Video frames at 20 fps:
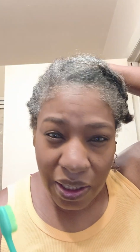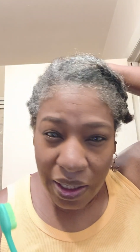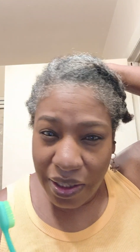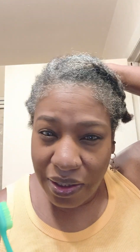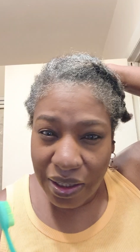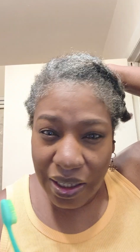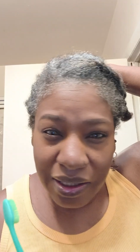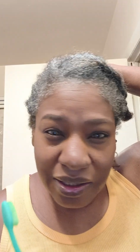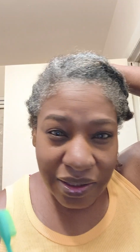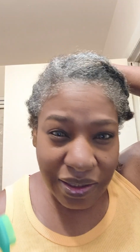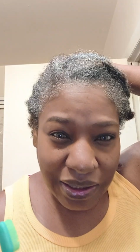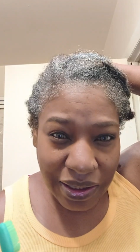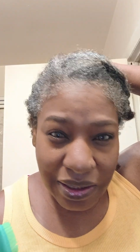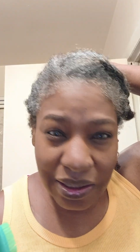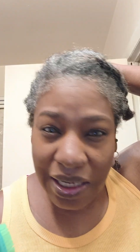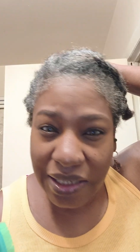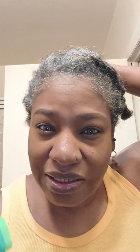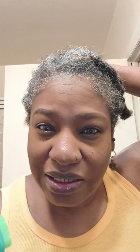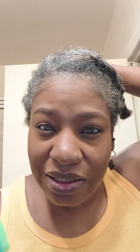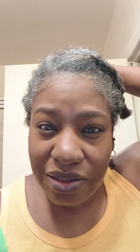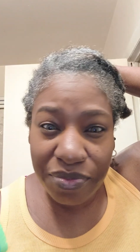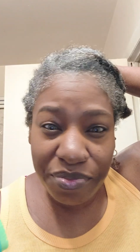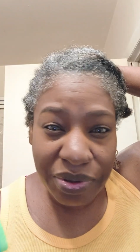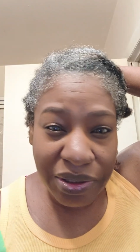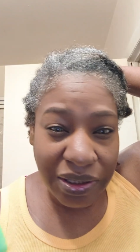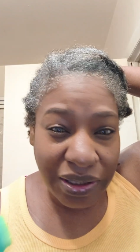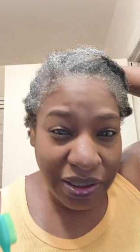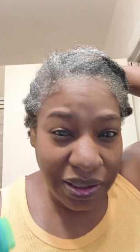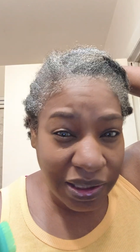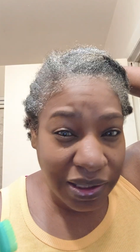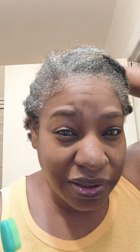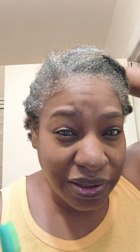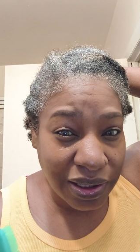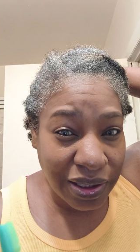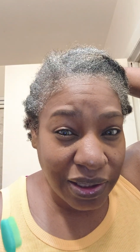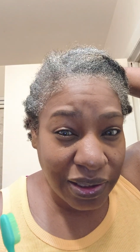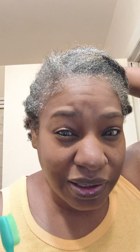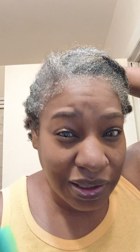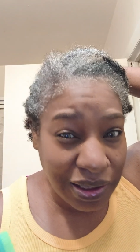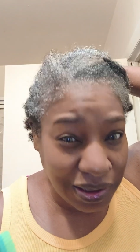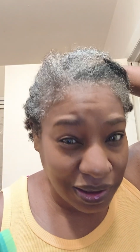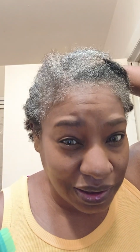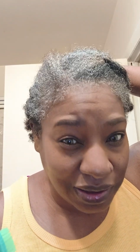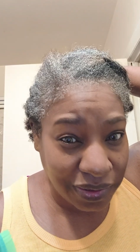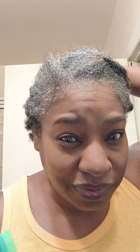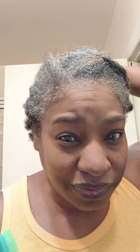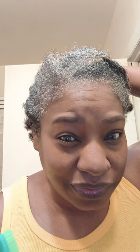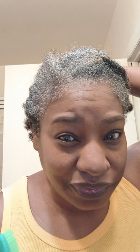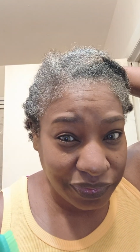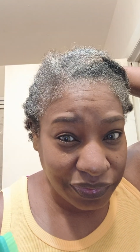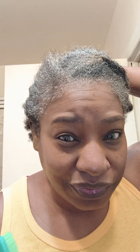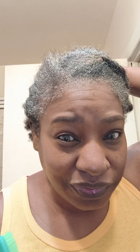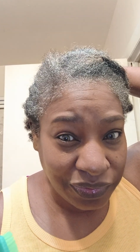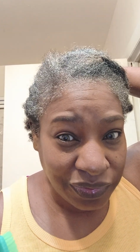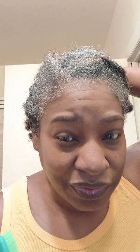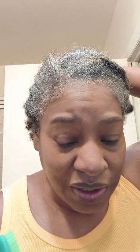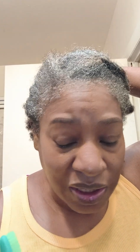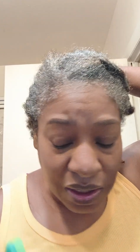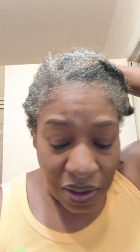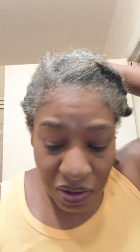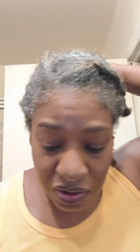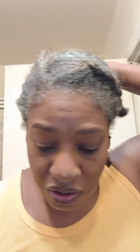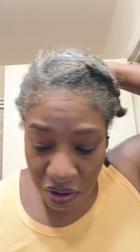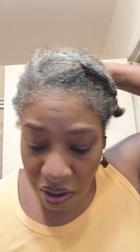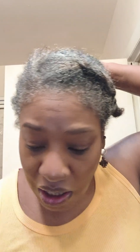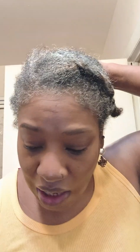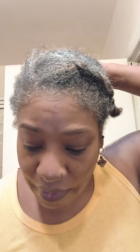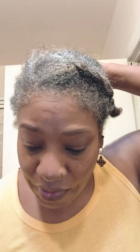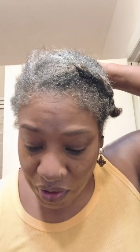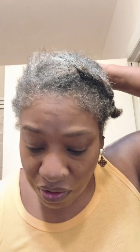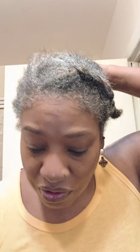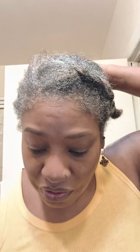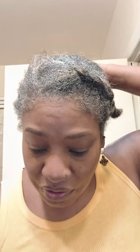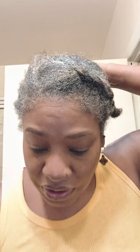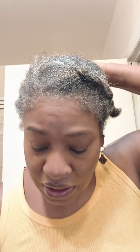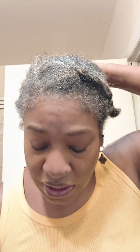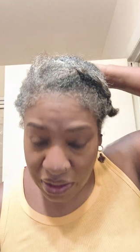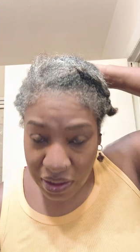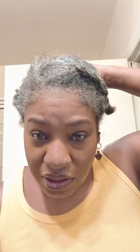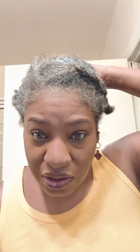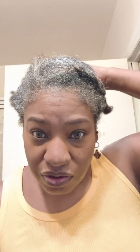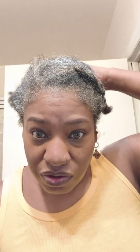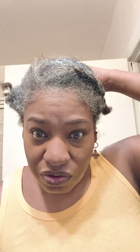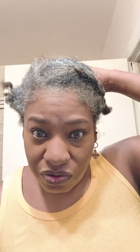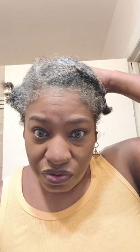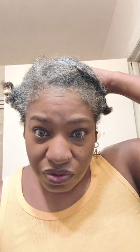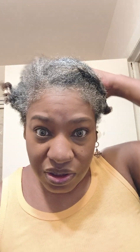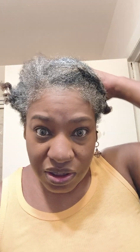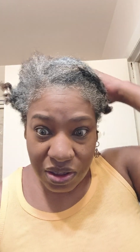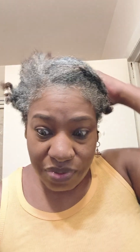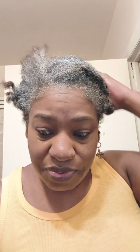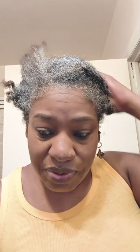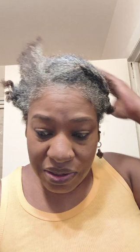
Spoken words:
And again, I didn't put anything in it. So I'm going to go ahead and do this